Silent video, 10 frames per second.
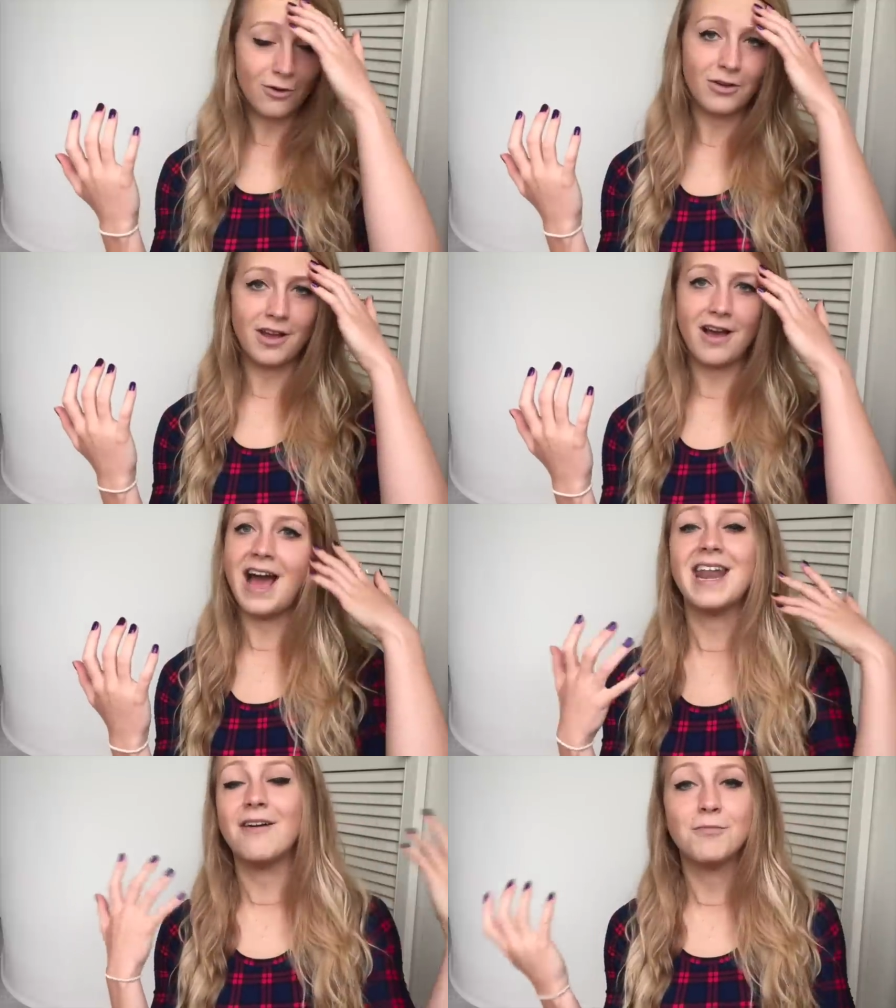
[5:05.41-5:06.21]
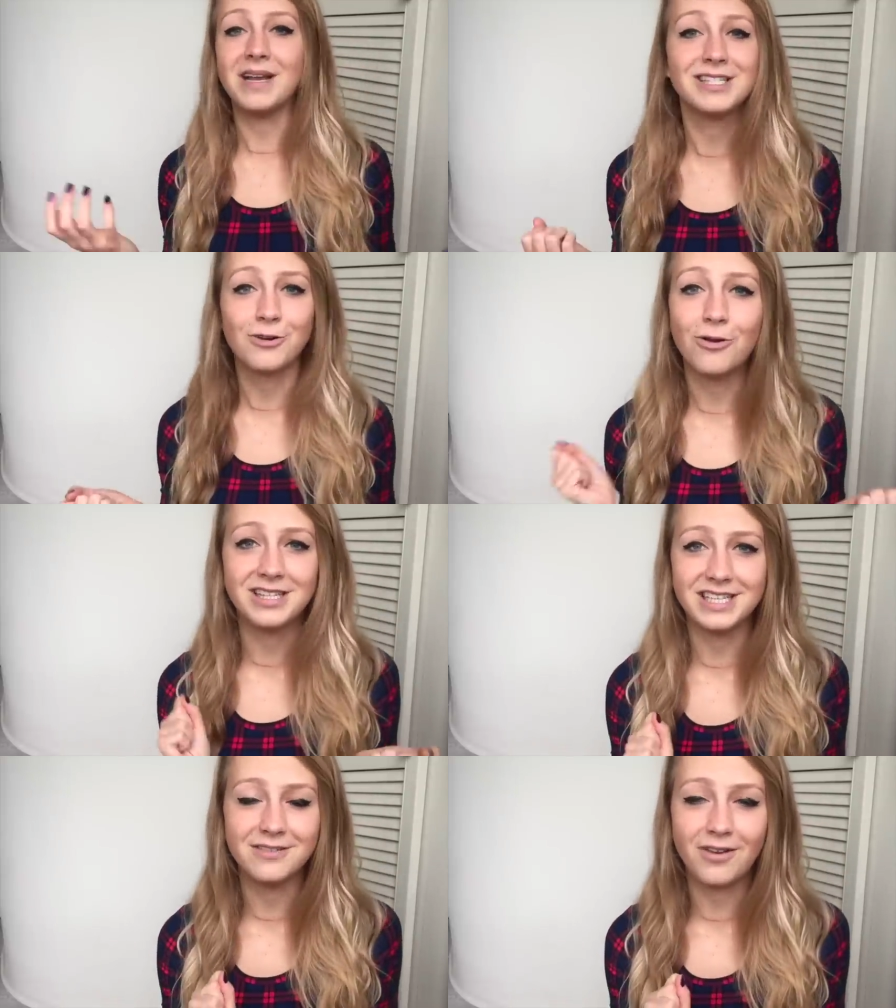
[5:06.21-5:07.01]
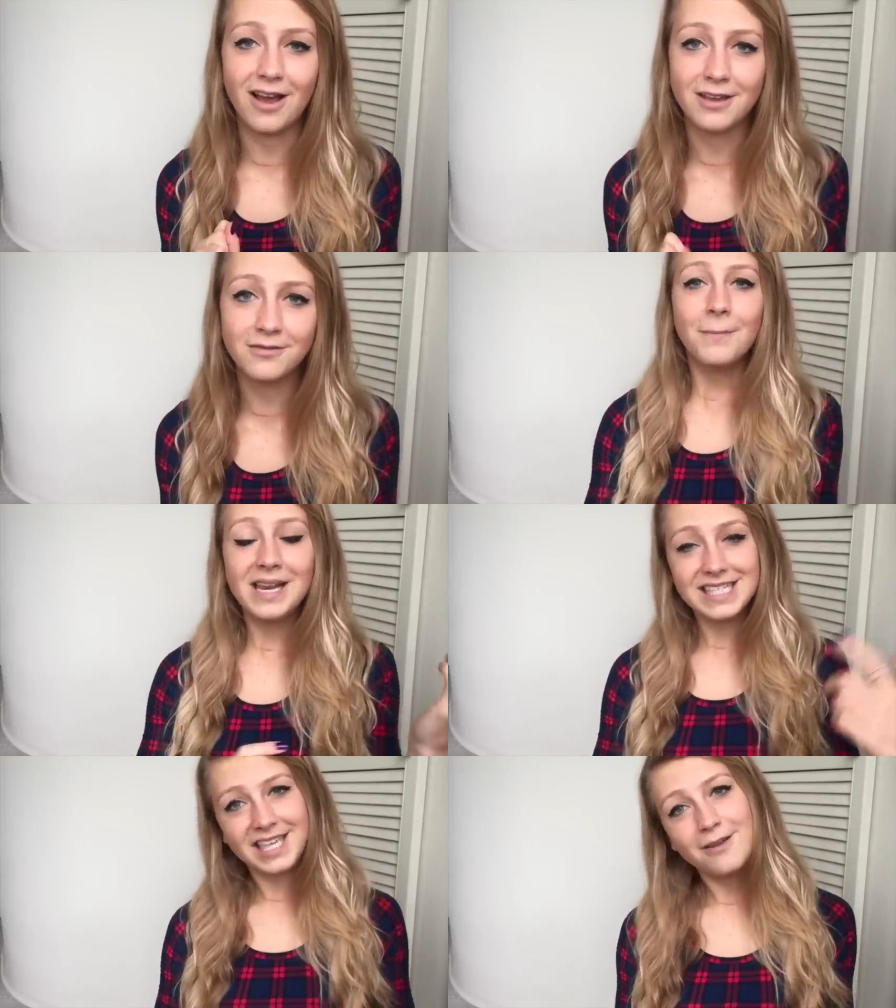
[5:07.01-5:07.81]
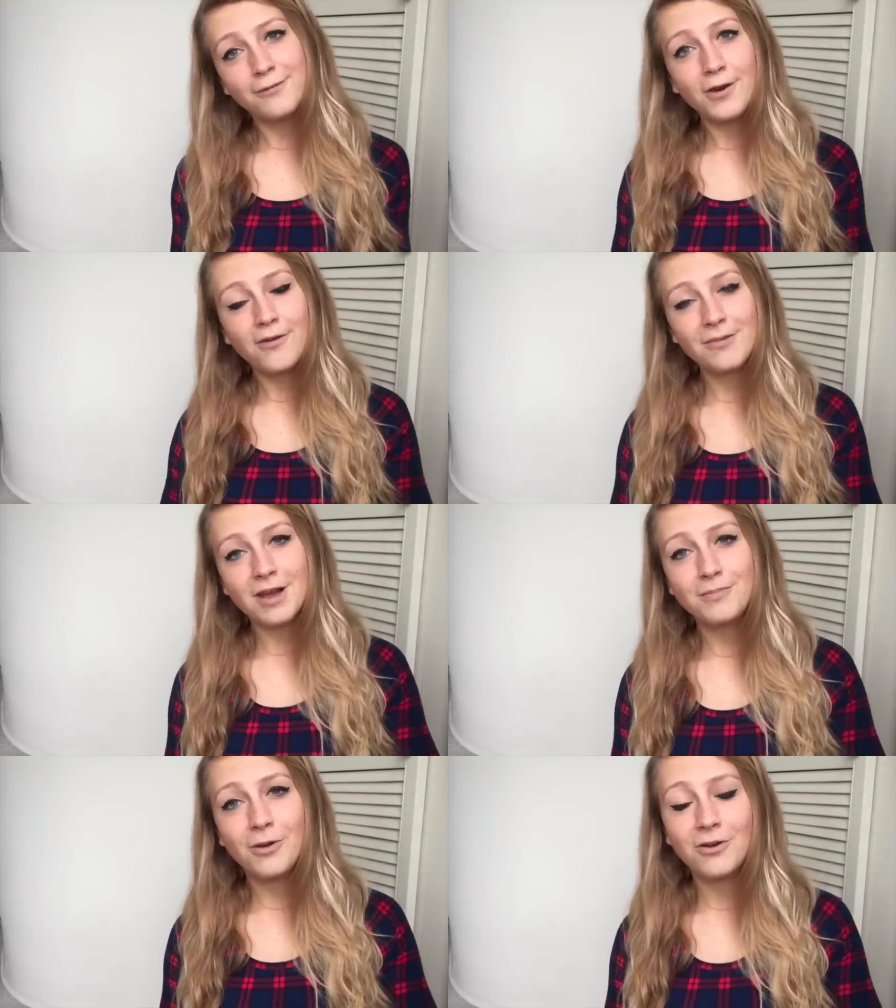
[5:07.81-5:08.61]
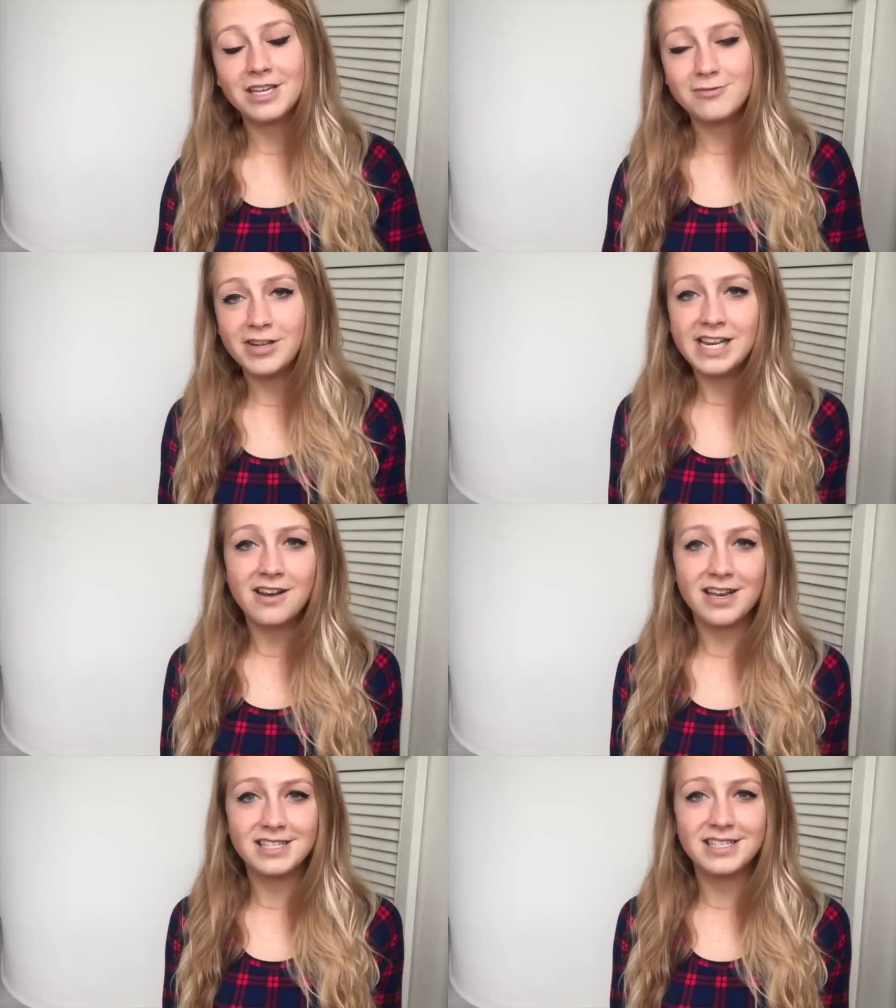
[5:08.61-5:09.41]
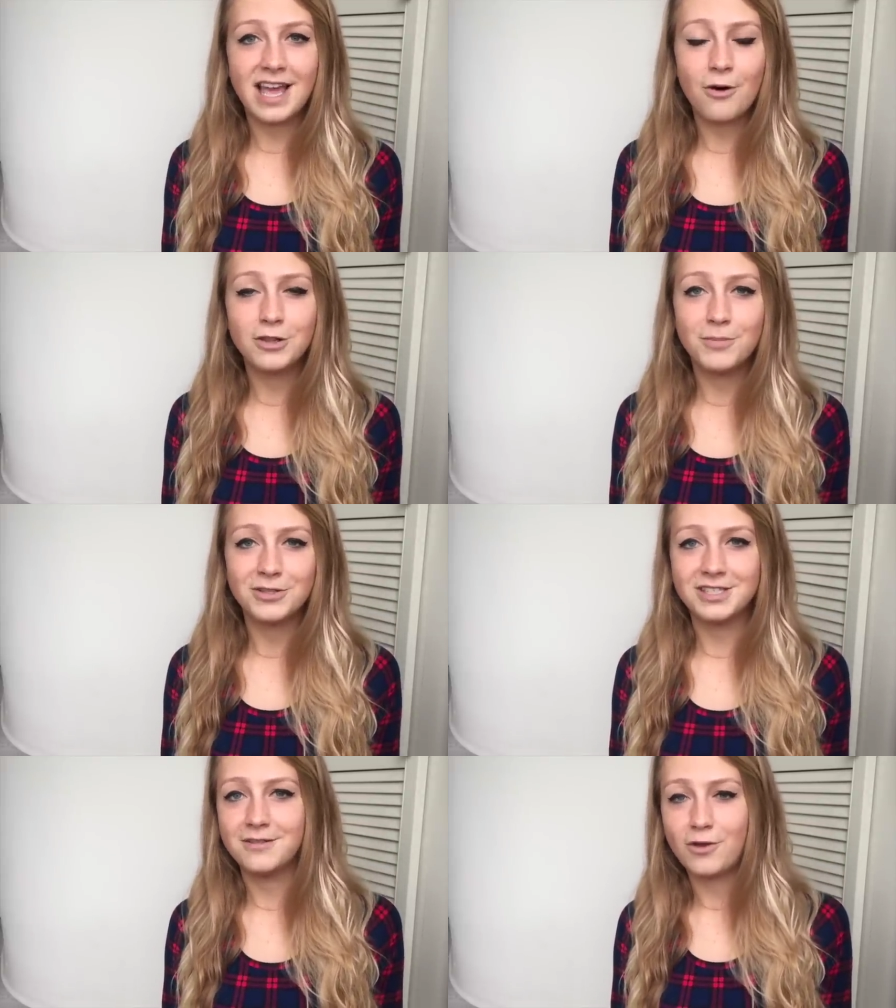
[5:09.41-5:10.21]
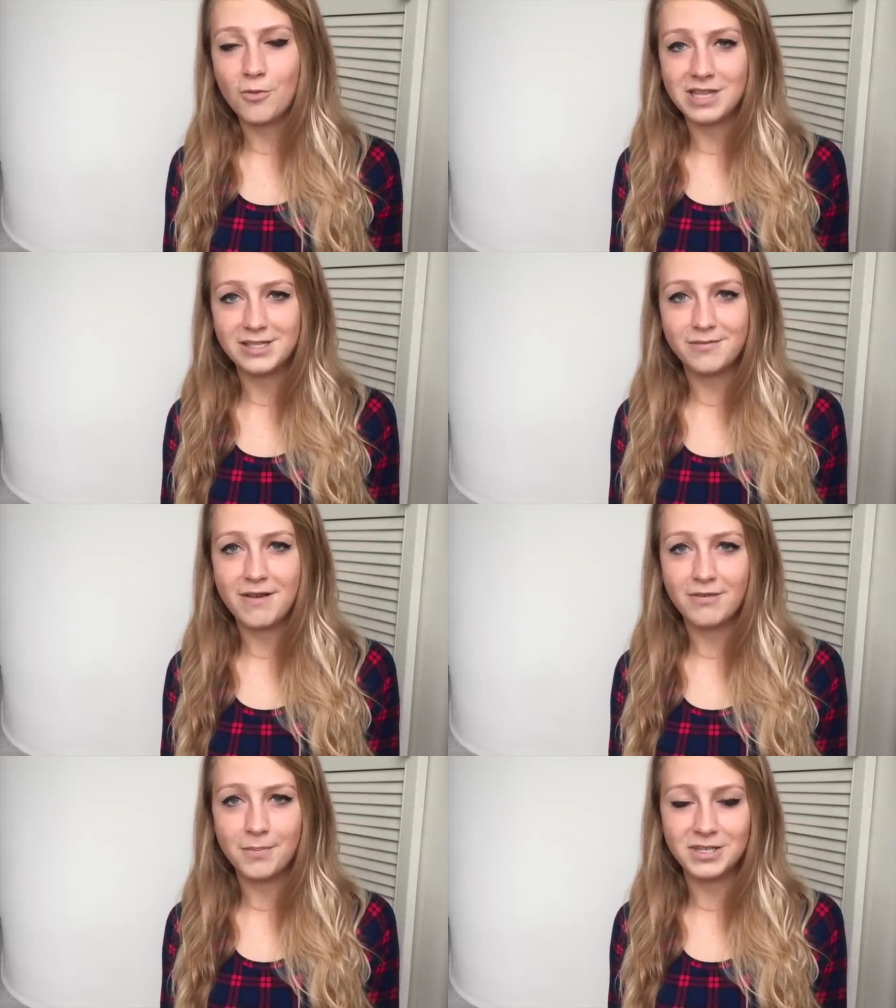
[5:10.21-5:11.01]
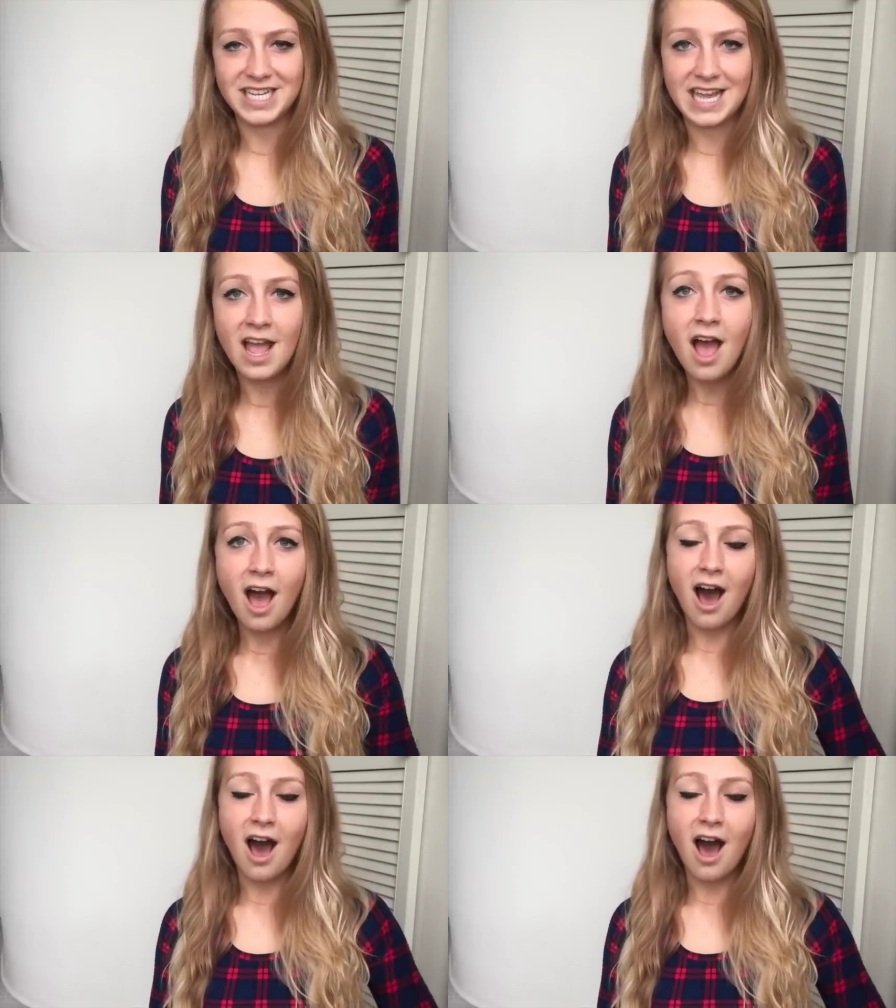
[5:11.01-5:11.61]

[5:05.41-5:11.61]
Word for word: longer and have a better quality of life. Please keep following my blog. It's really nice to get all the positive comments from everybody.